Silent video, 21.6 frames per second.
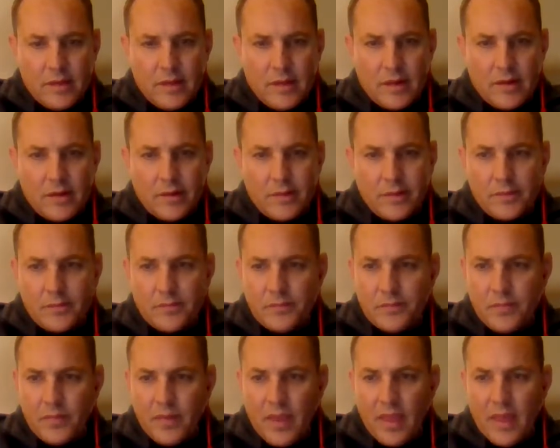I don't know.
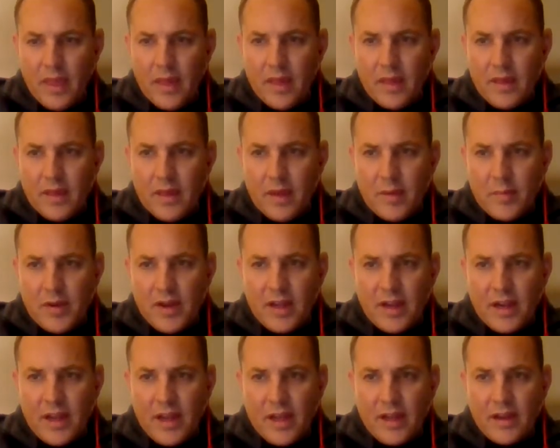I mean,
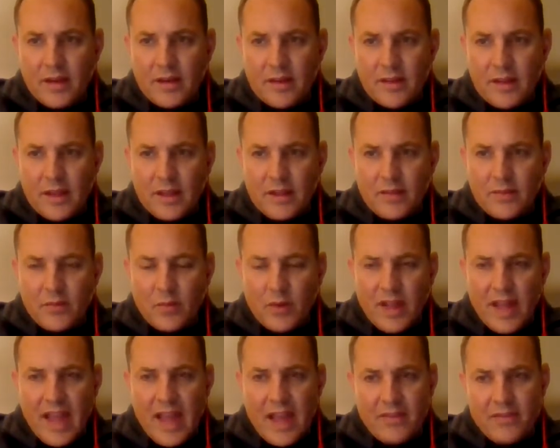I got like
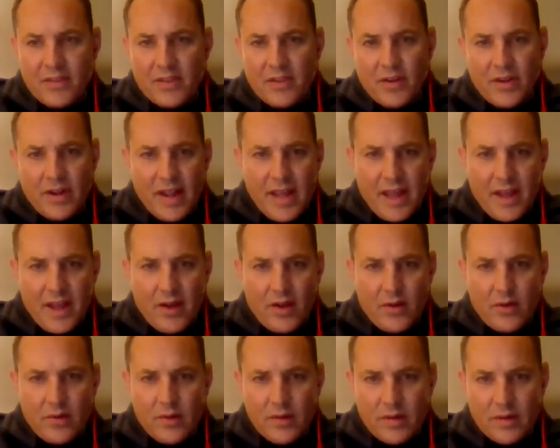what I have in there
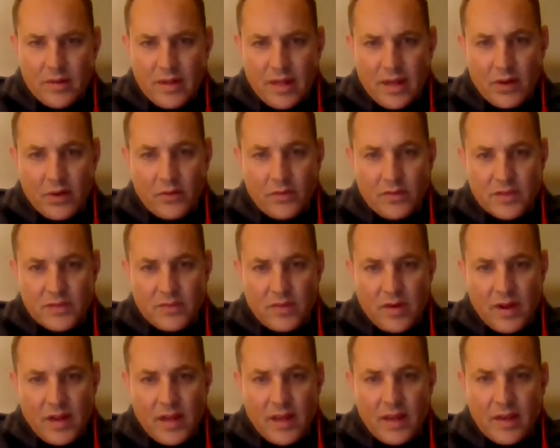now. I don't know if
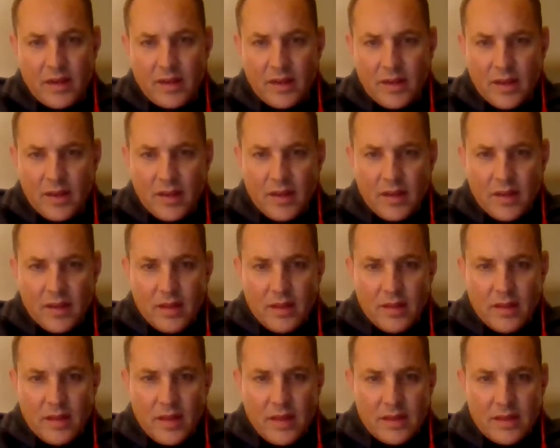it's right.
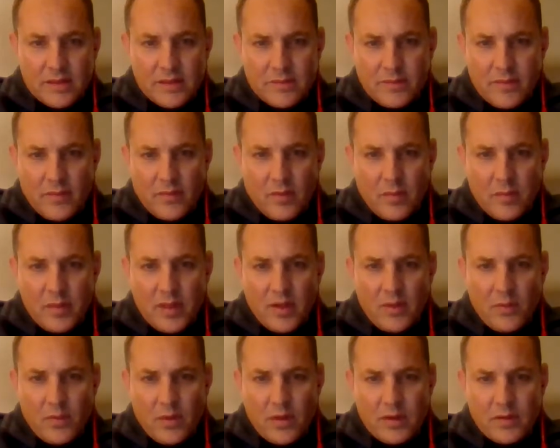The estimate for
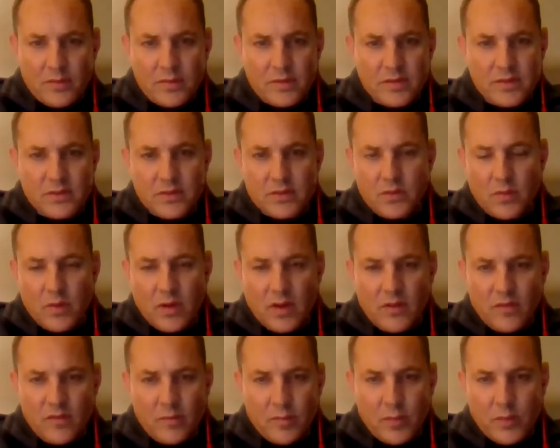B1 was
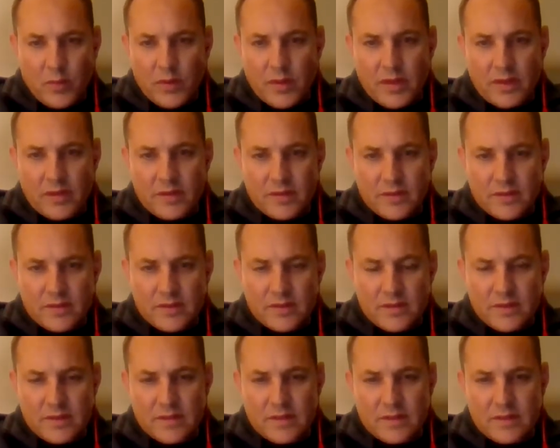
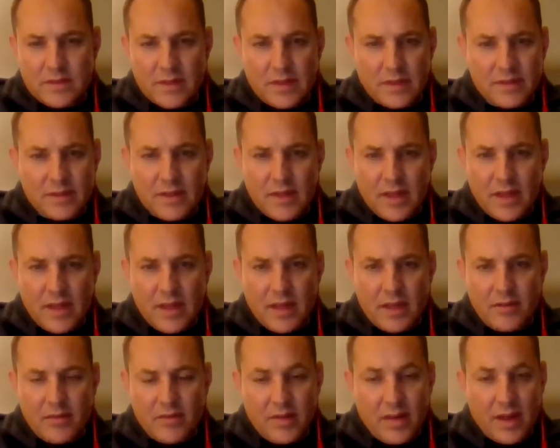
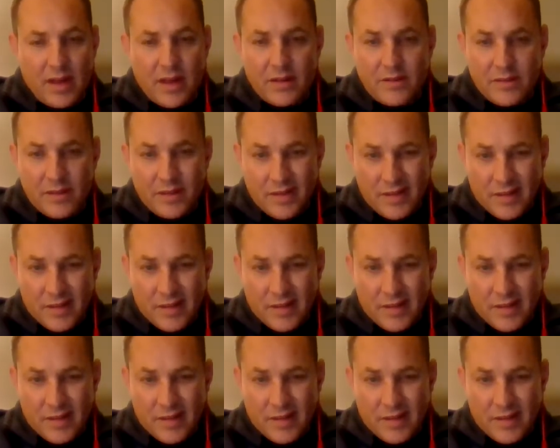12.695.